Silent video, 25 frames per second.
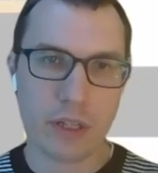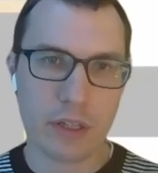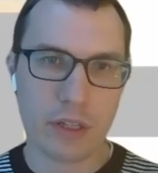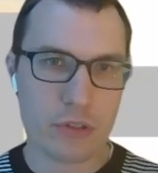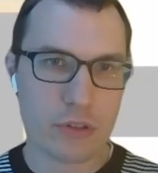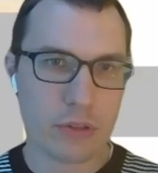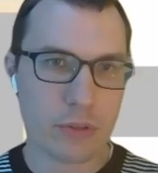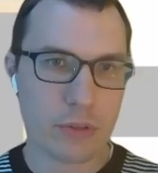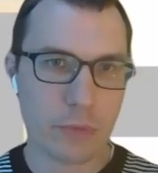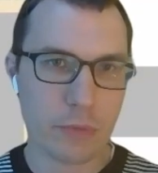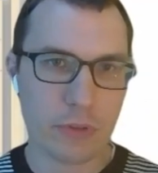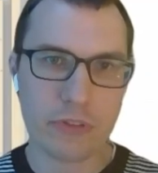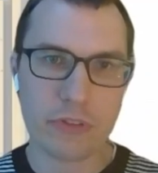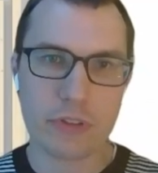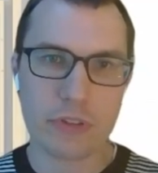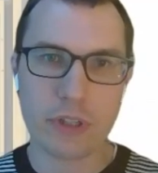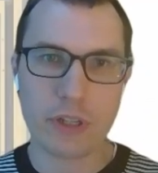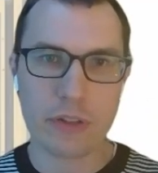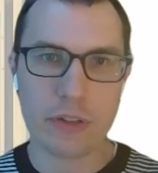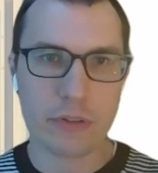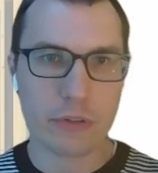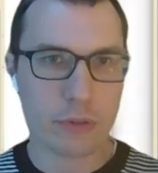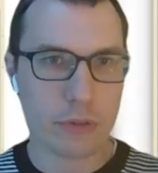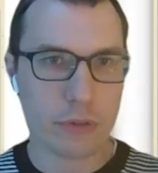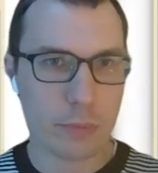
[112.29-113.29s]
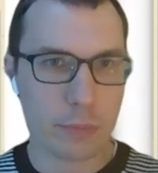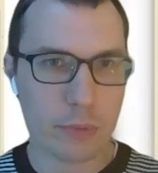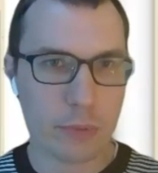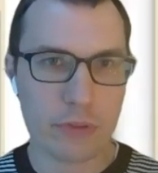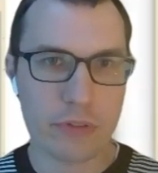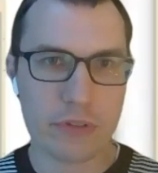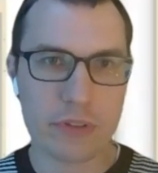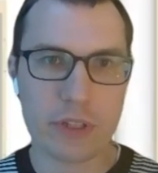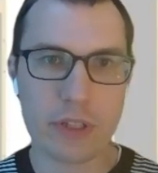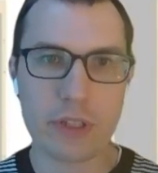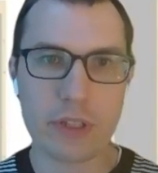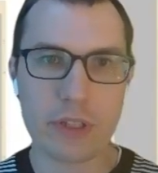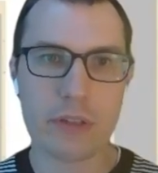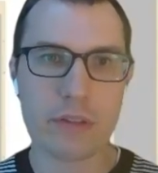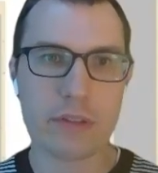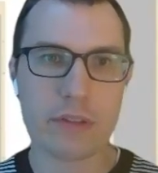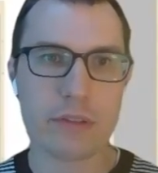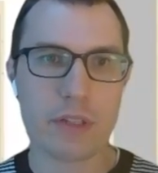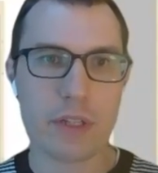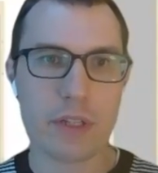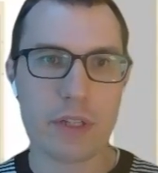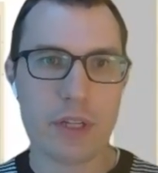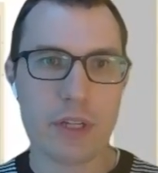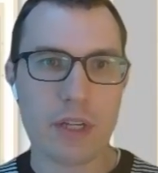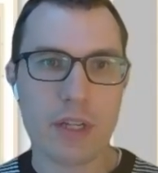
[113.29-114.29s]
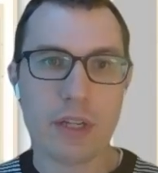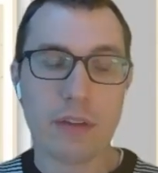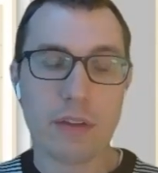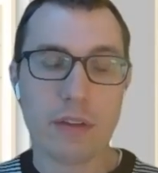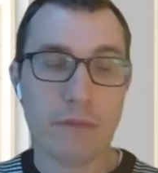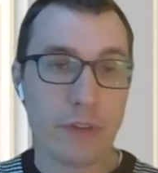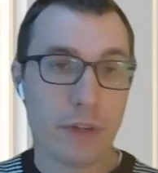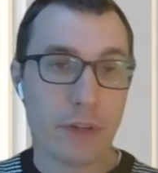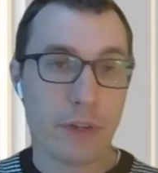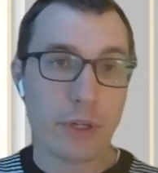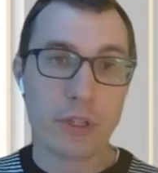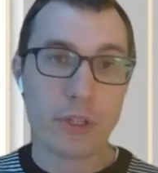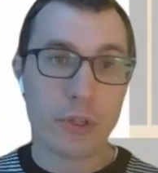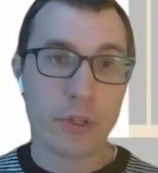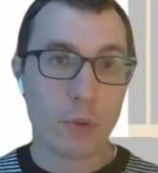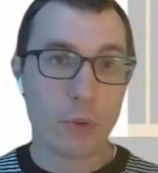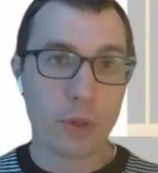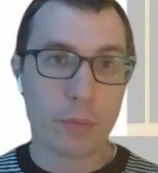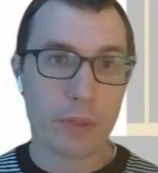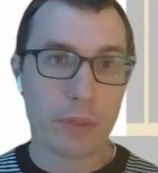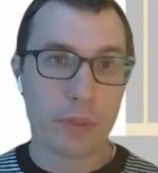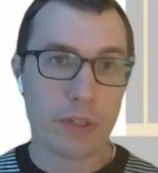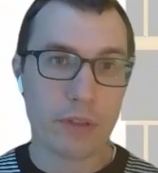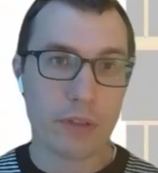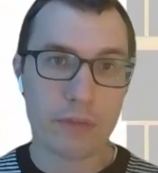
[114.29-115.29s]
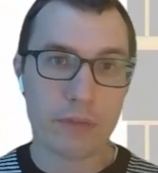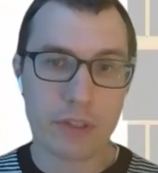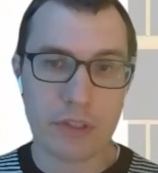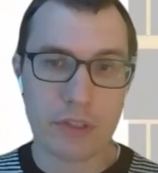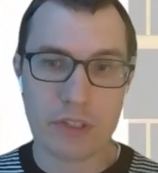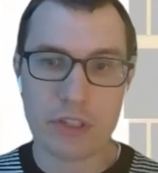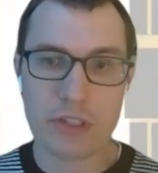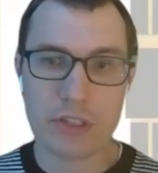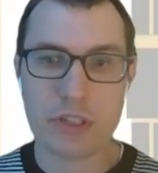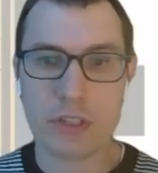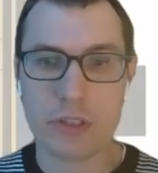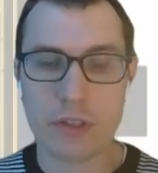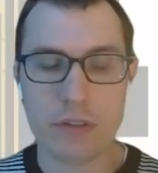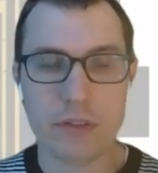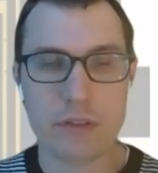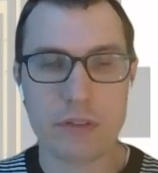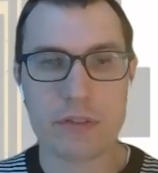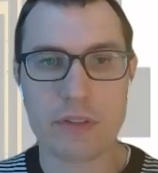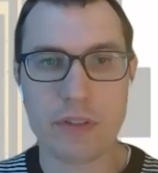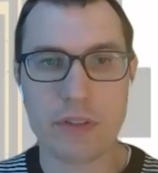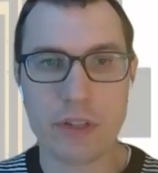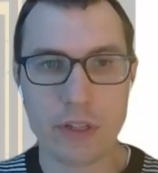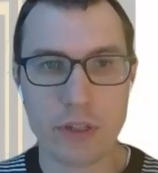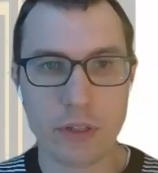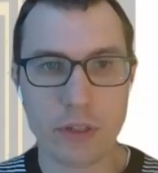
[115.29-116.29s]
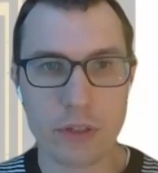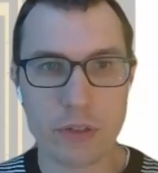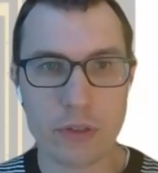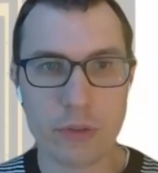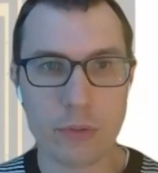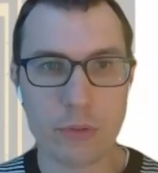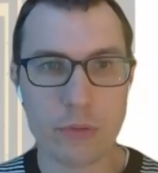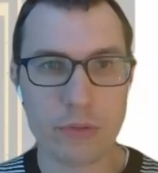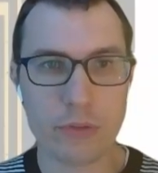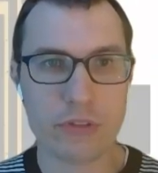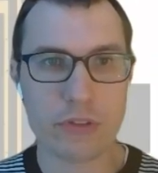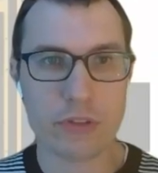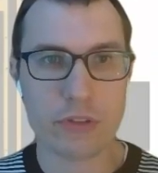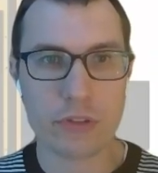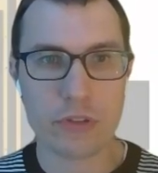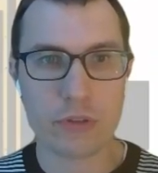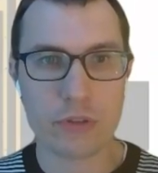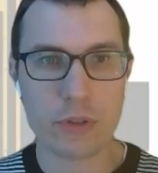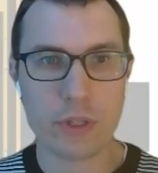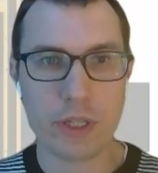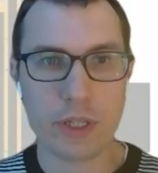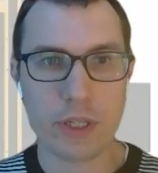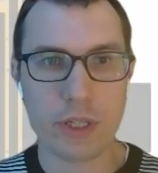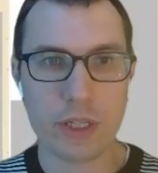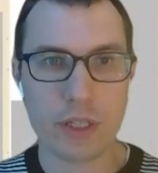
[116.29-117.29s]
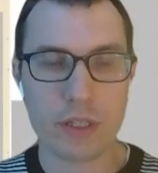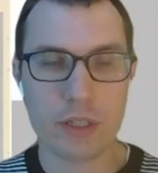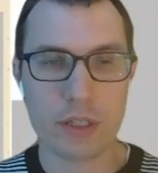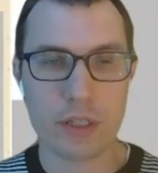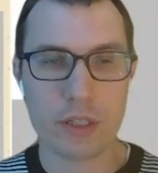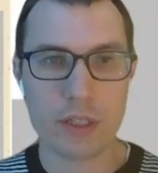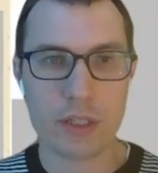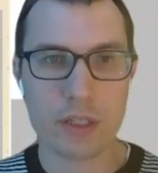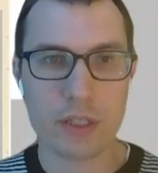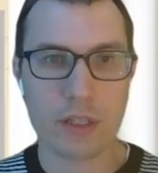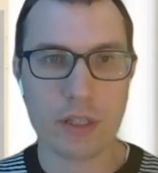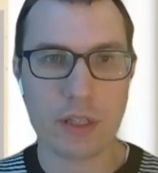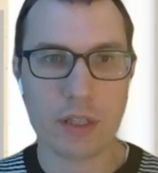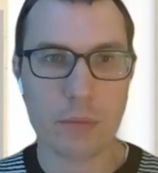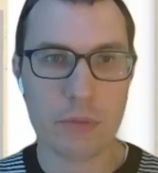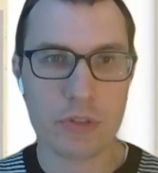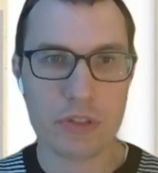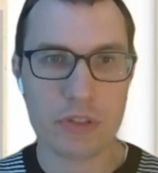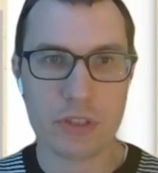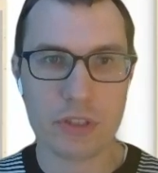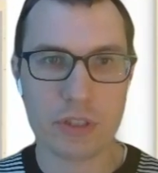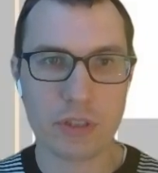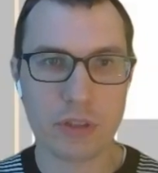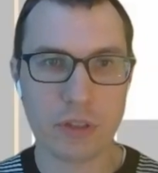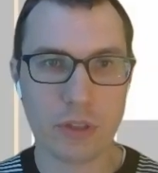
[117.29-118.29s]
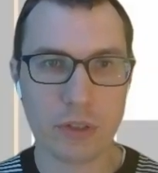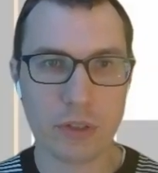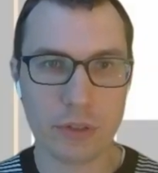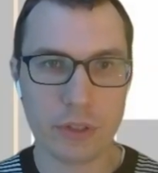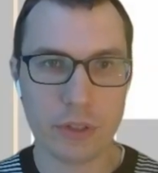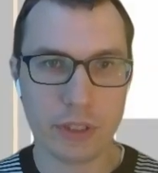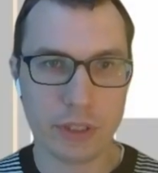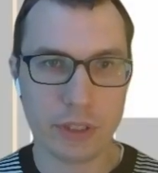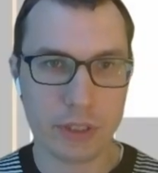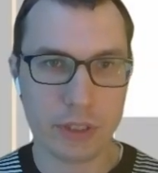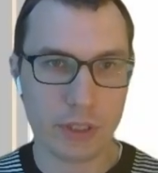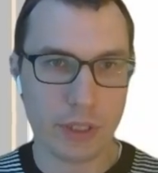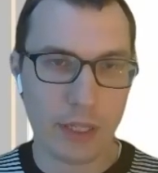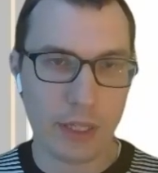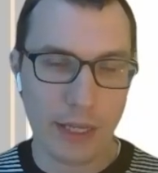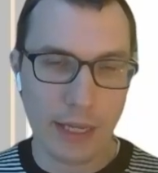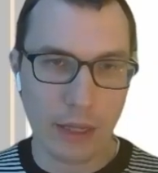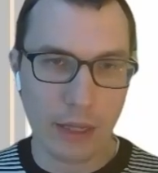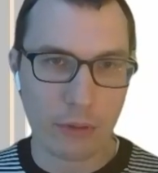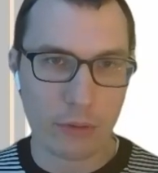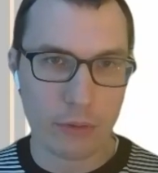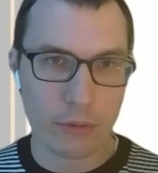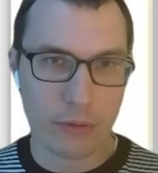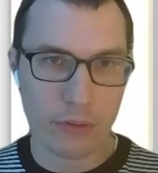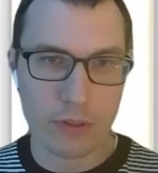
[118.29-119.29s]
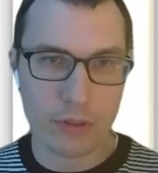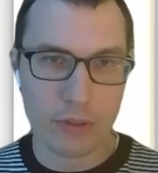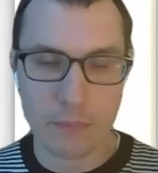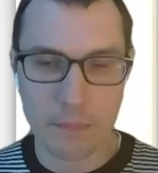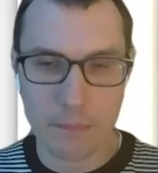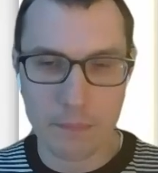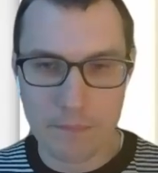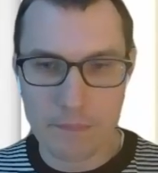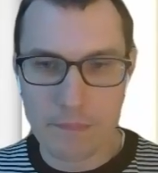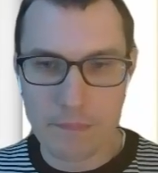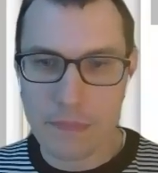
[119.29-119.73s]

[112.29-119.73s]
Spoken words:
trimmer studs, cripple studs, very normative conditions that are used to train a machine learning algorithm.